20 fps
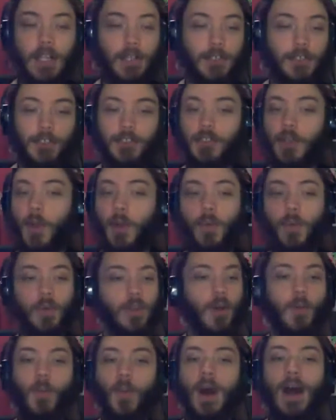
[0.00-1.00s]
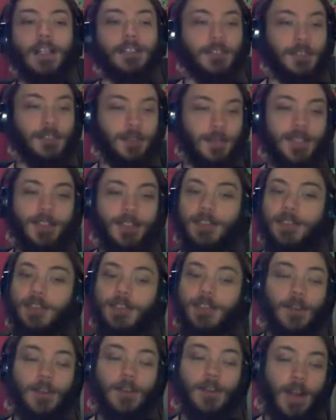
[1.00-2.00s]
Just go watch them. They're
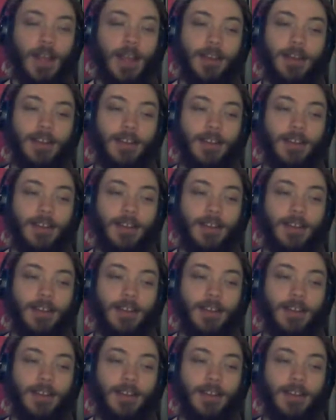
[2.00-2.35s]
great.